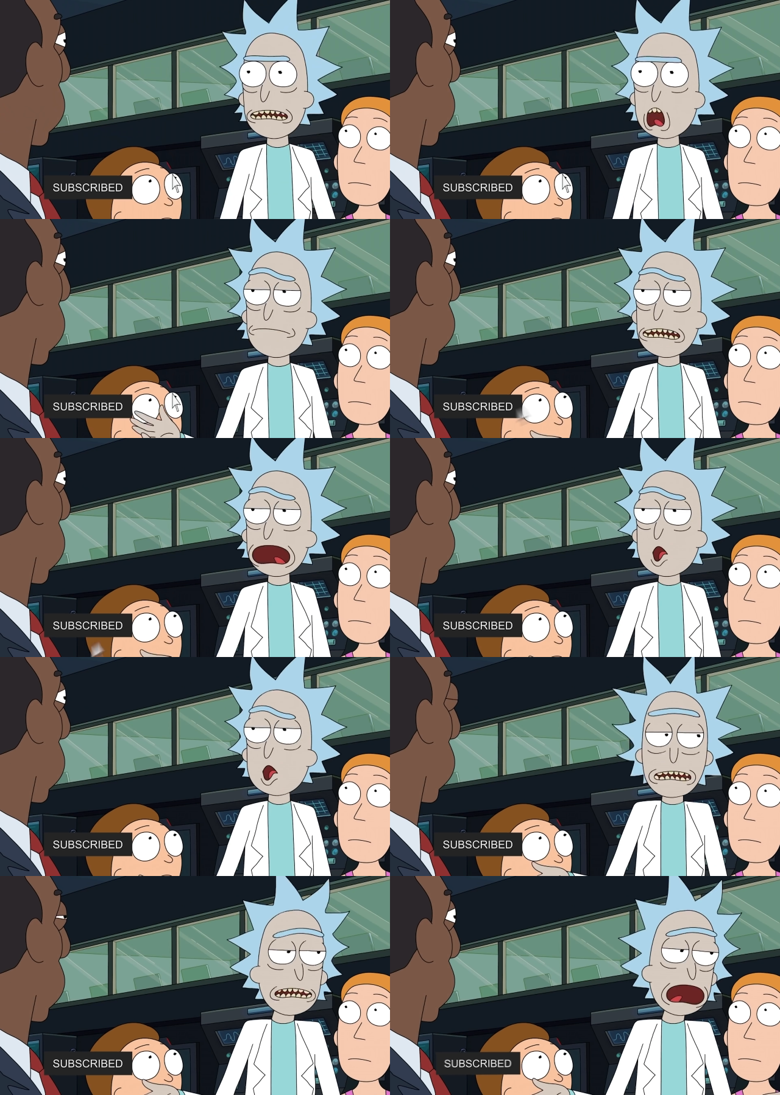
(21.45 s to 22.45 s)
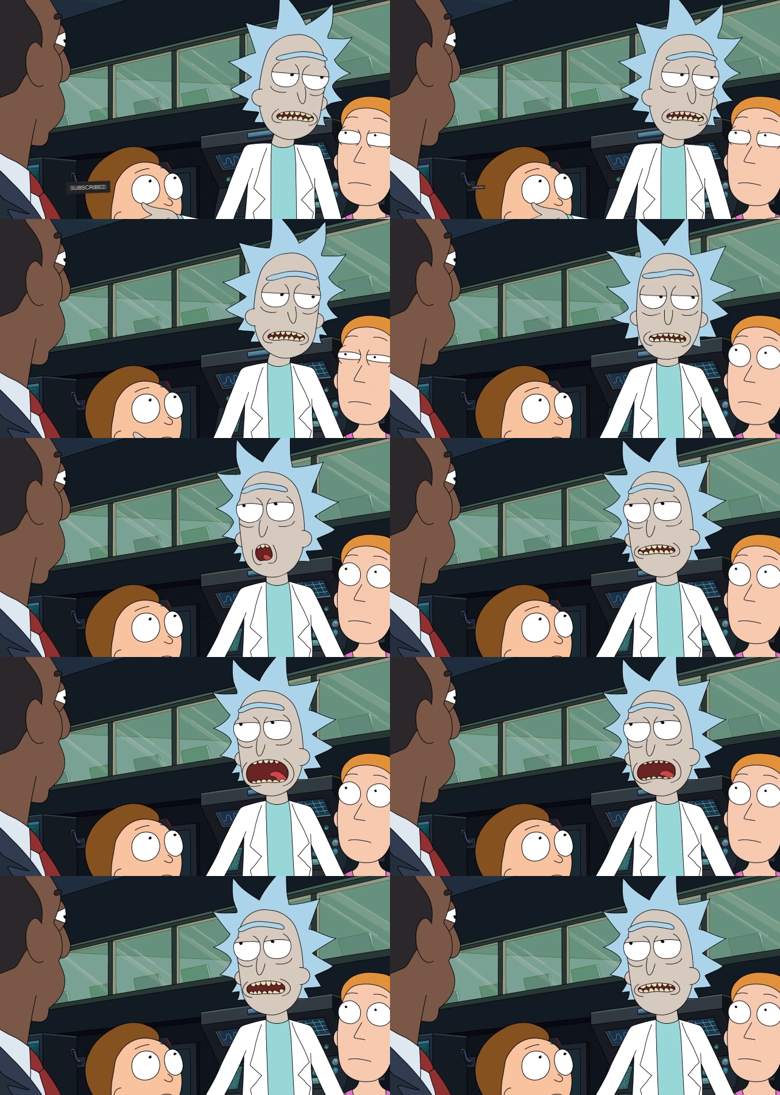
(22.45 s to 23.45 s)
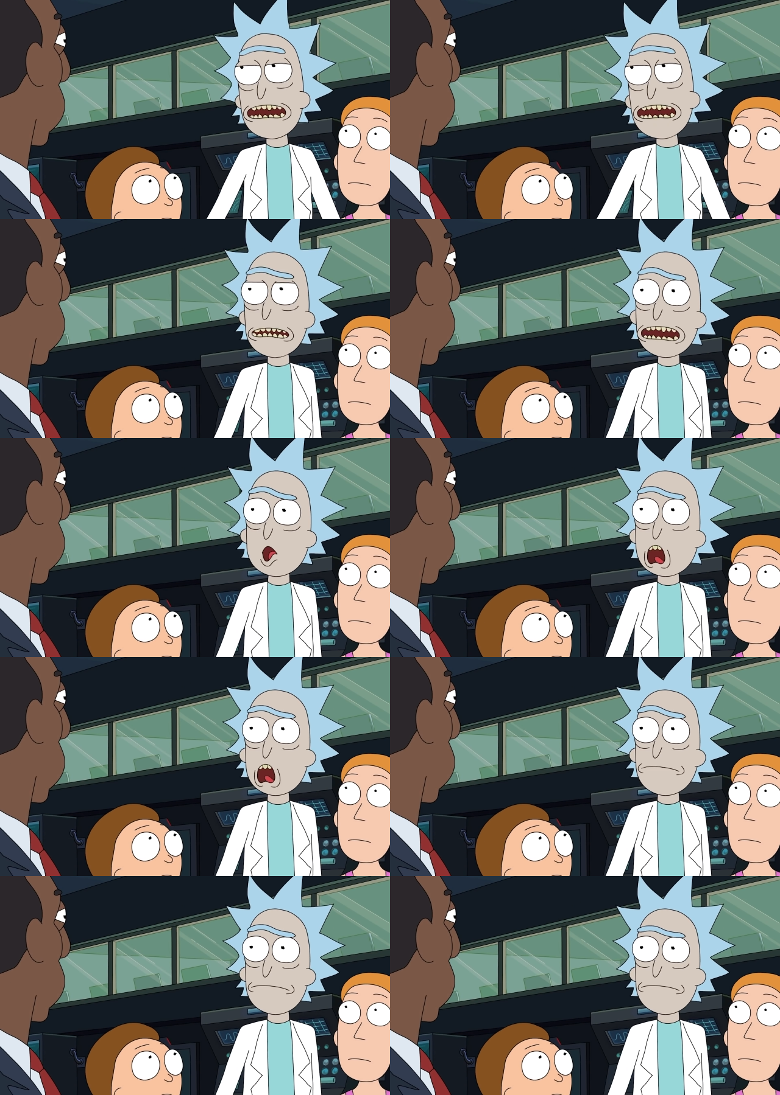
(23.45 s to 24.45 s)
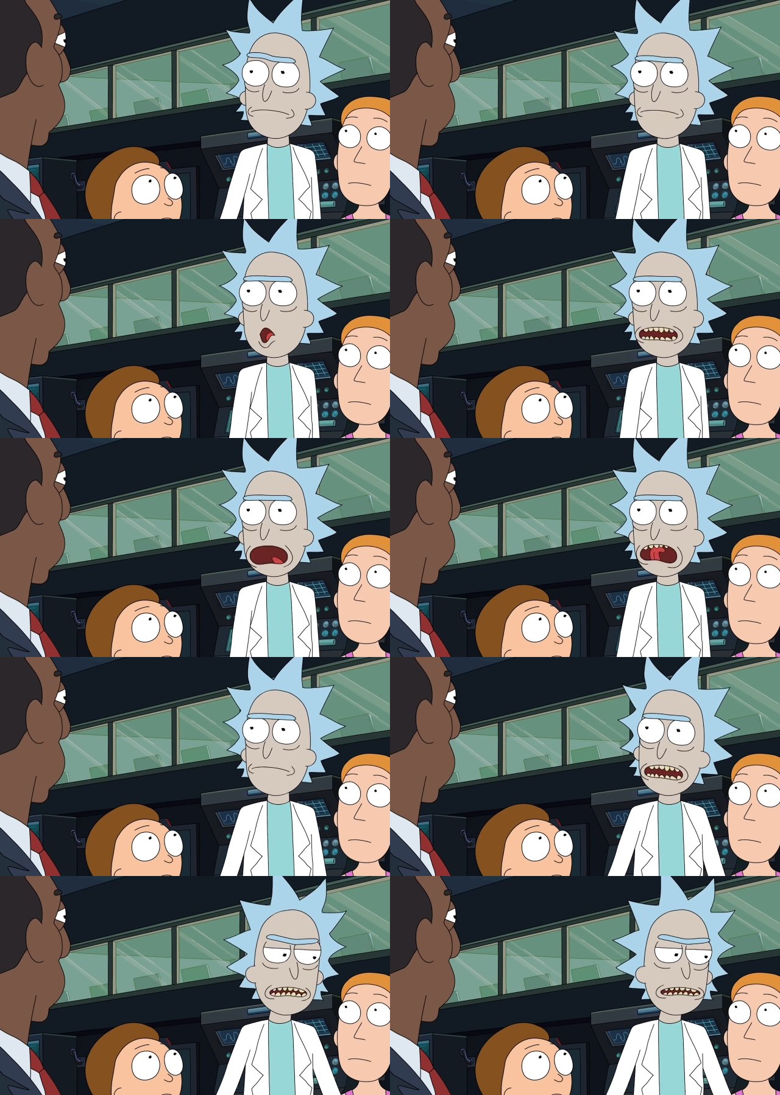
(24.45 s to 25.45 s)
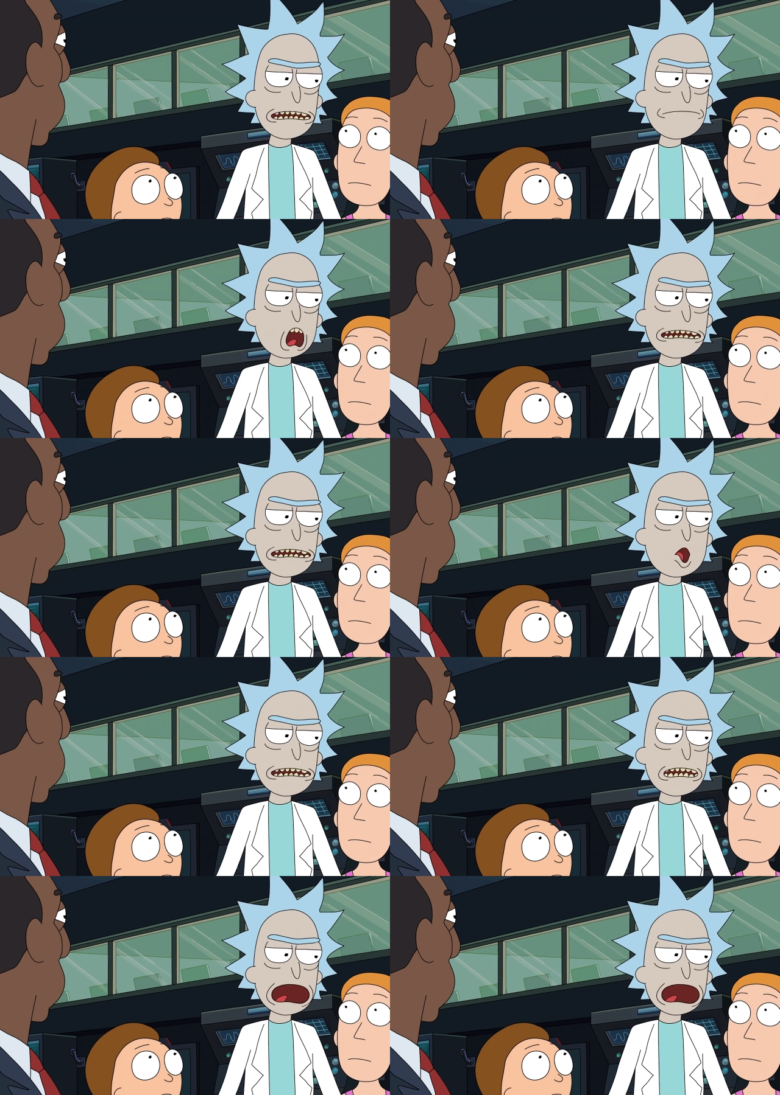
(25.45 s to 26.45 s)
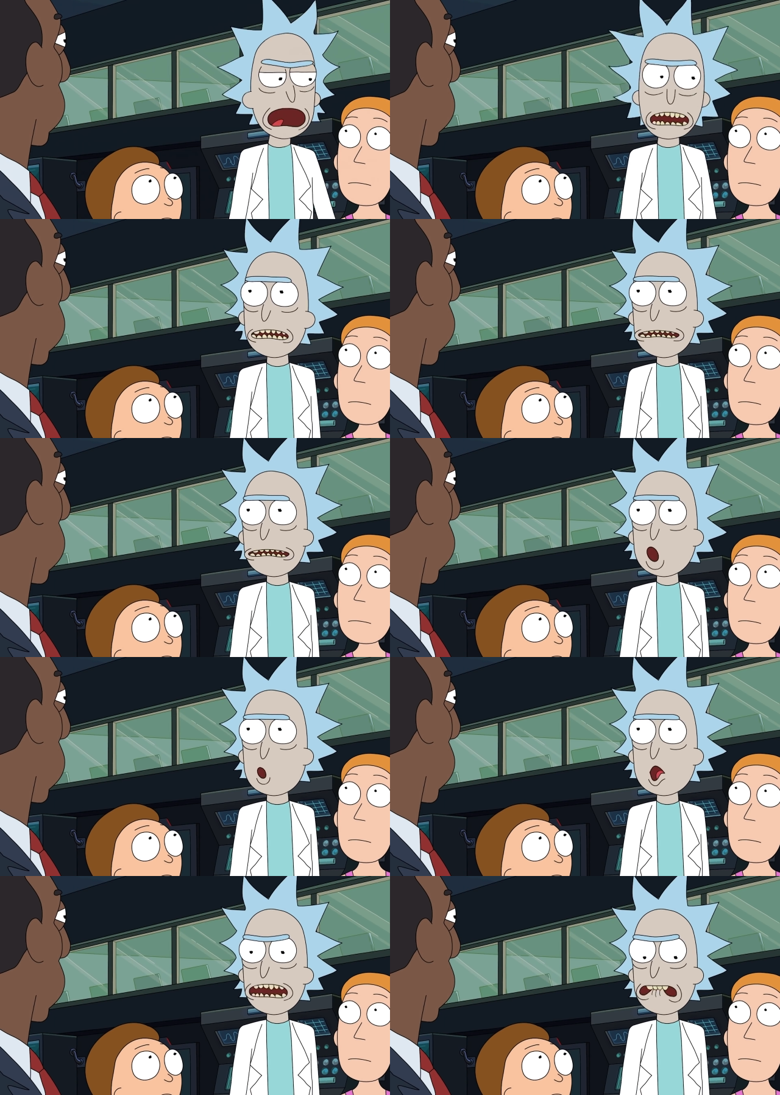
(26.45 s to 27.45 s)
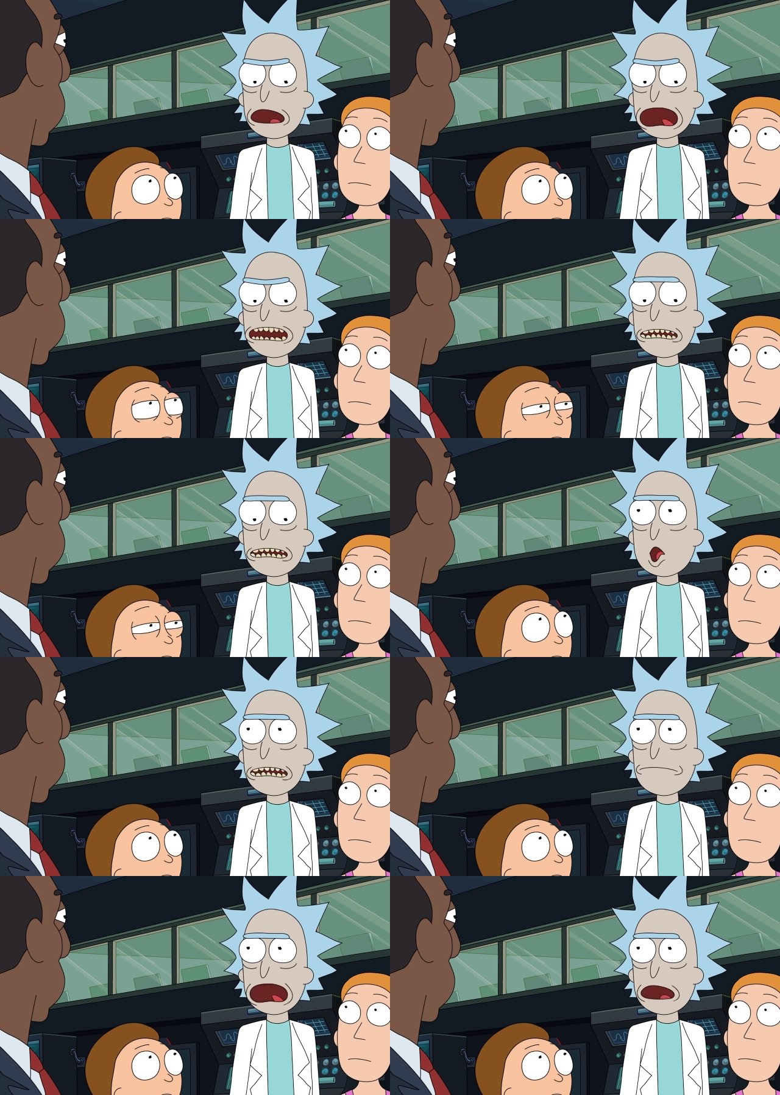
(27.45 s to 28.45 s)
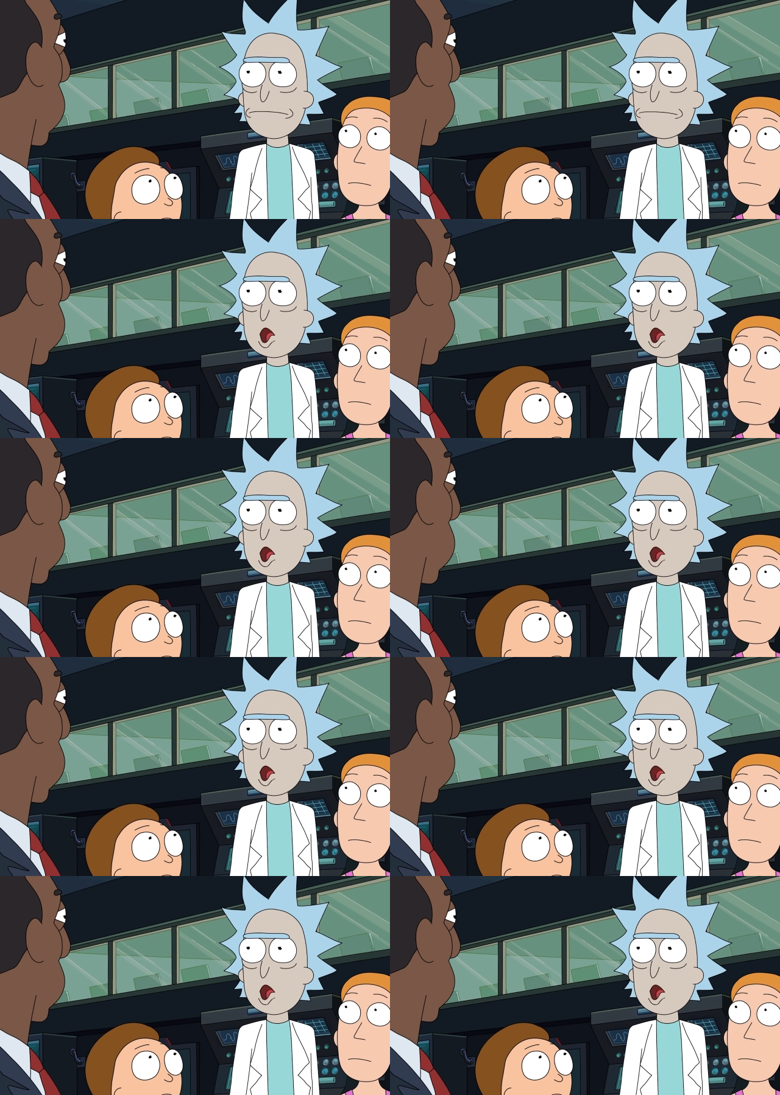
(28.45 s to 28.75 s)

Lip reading: Nobody's mouth can be seen.